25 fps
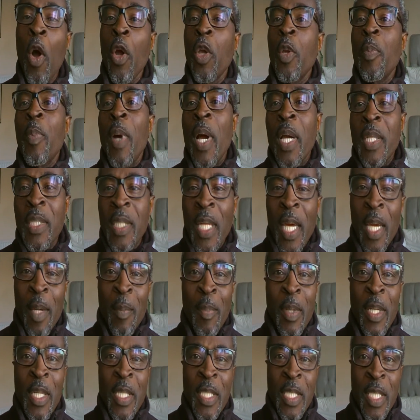occupier's
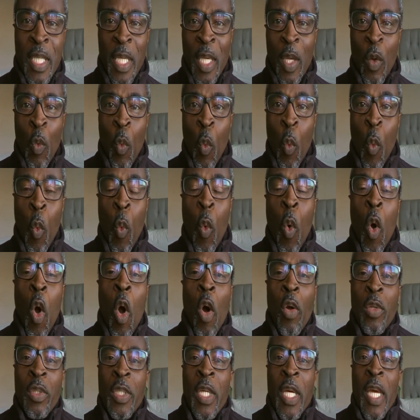liability
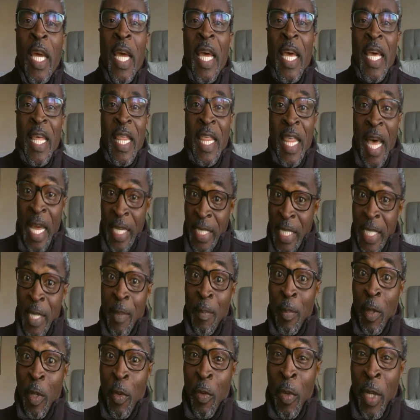what? That
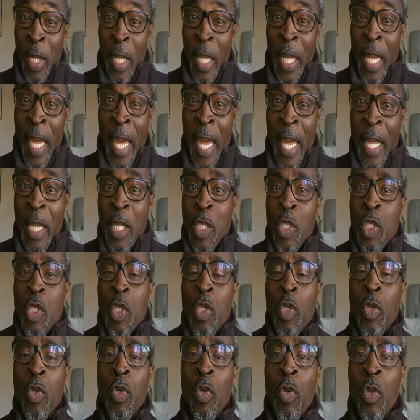simply relates
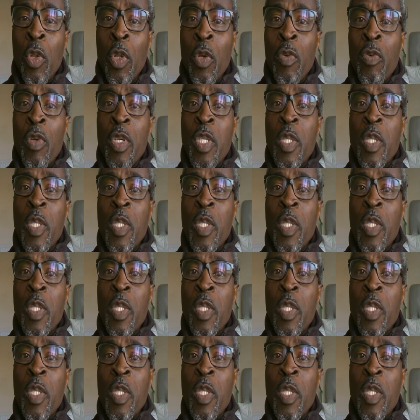to the